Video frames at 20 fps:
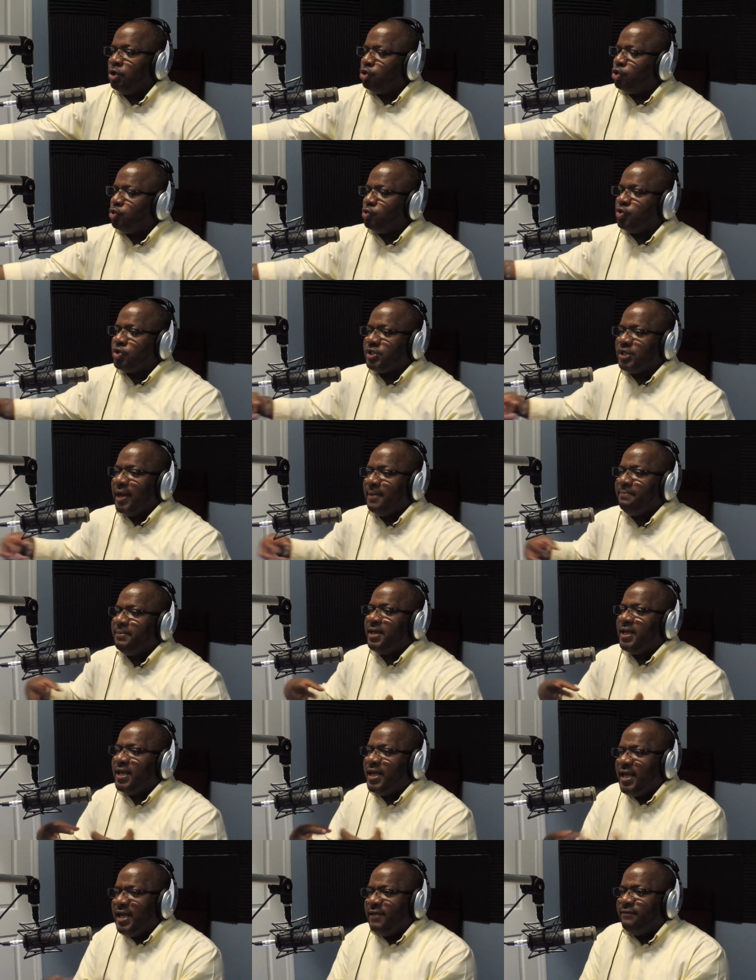to some
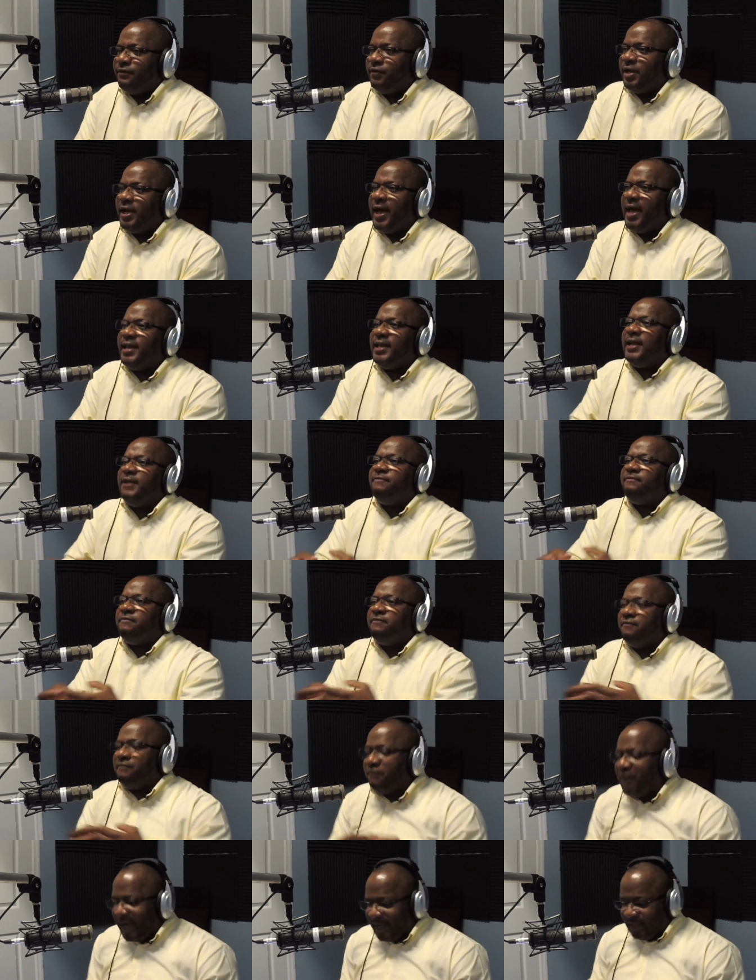evil and
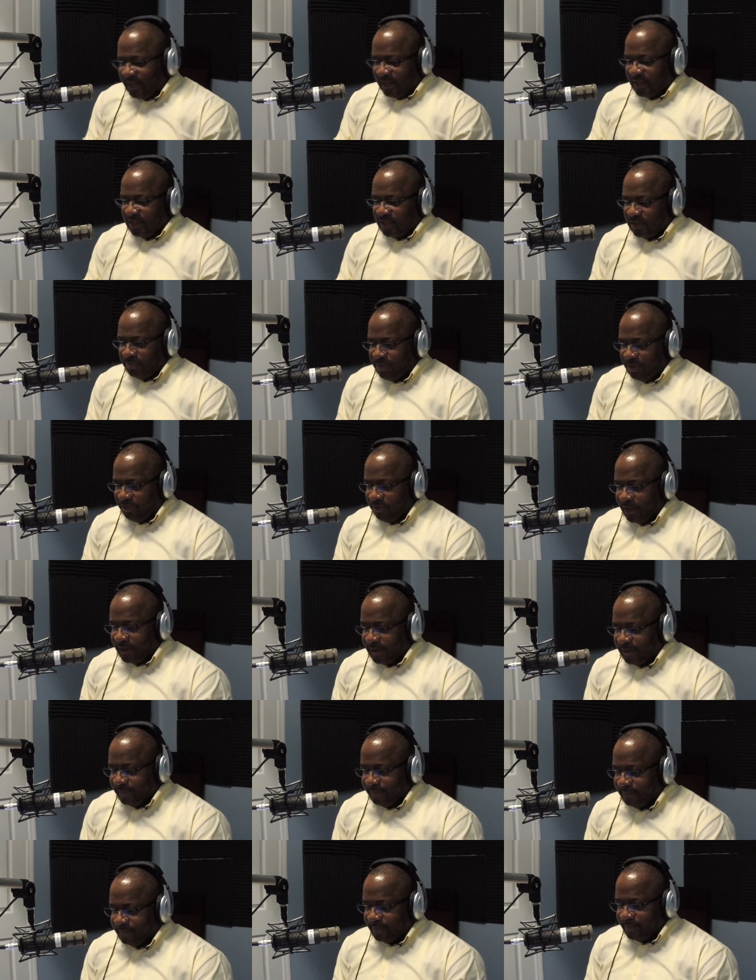invite the spirit.
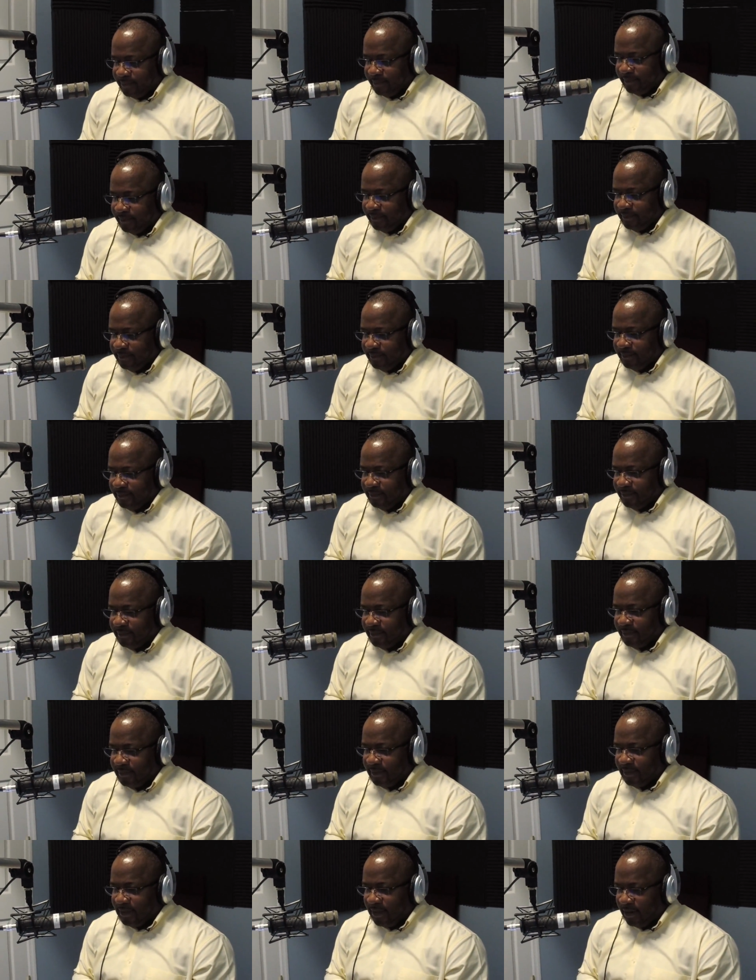
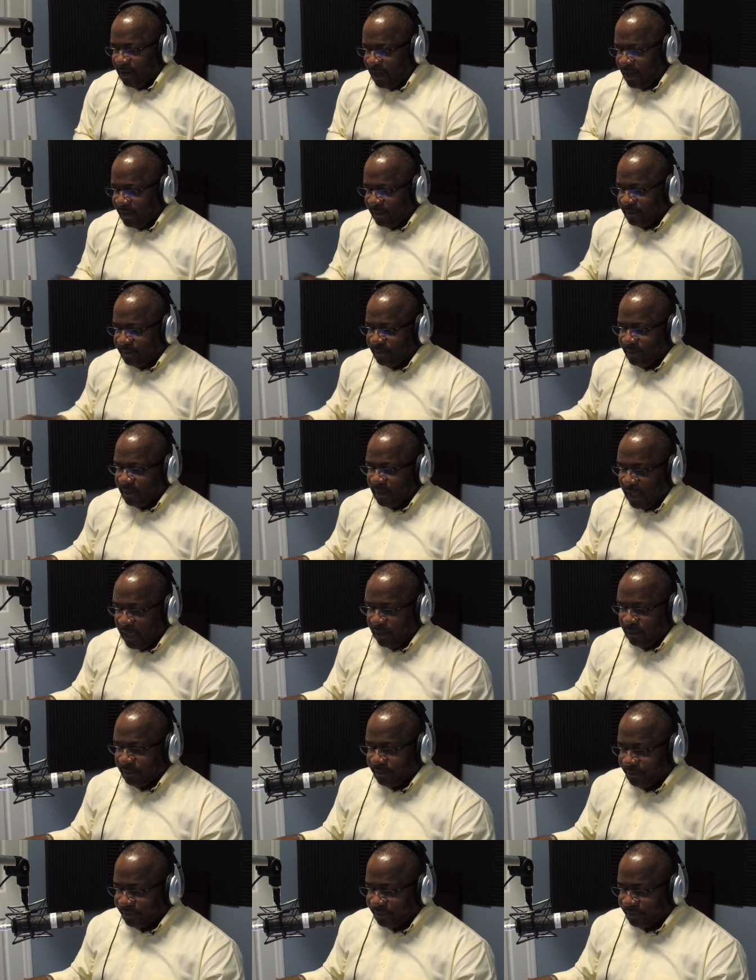All right? Now,